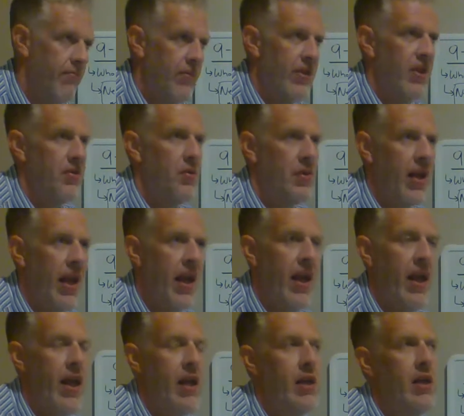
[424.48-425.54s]
says,
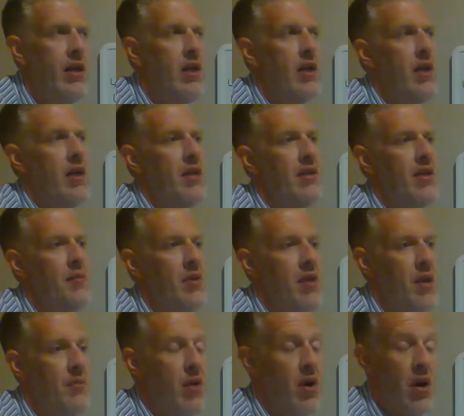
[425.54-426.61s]
okay, some of
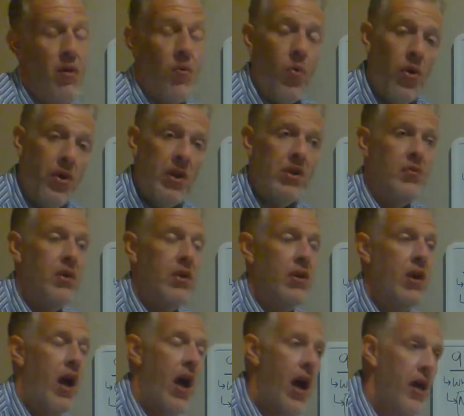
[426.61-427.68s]
them, they're willing to
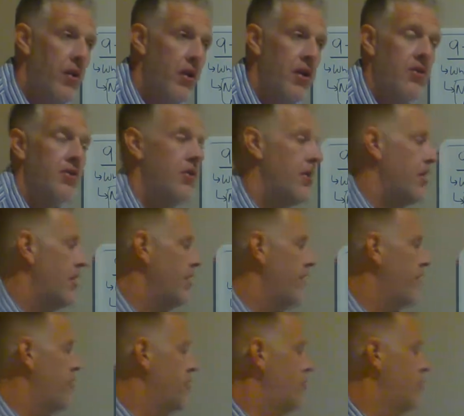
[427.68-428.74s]
acknowledge that the
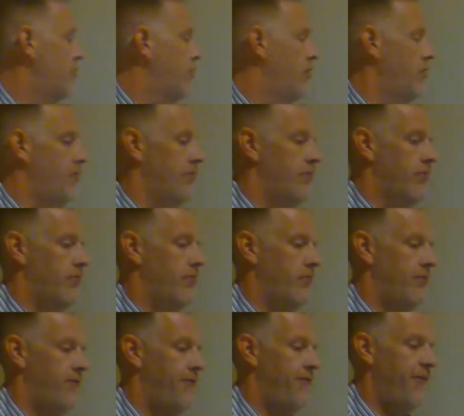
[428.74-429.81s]
individual
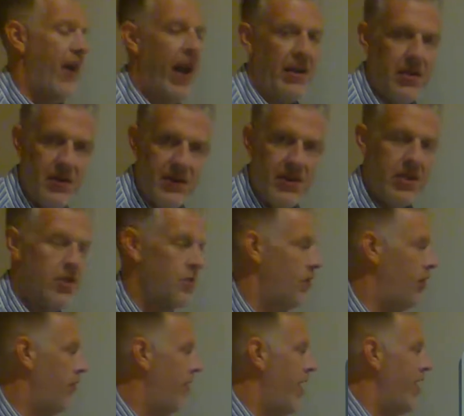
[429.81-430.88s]
factors into
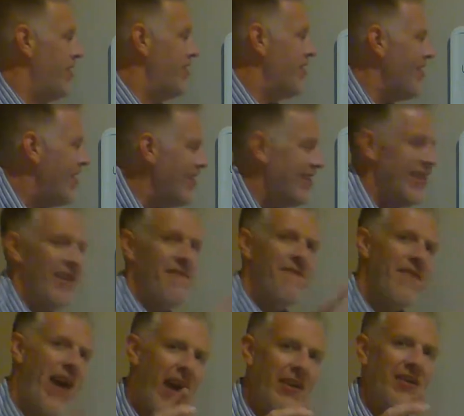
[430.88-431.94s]
it, right? Yes, they
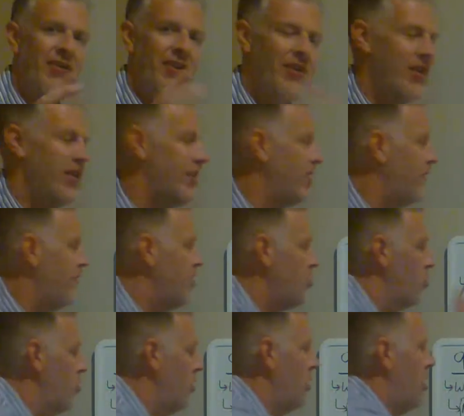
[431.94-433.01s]
factor in the
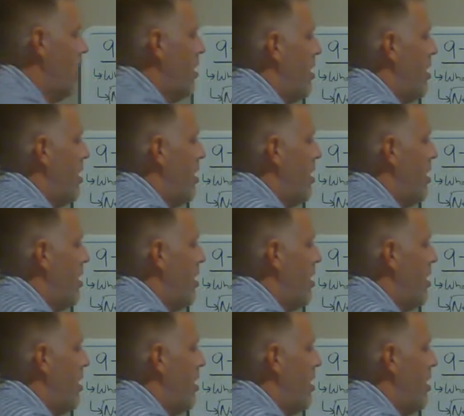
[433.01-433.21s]
individual,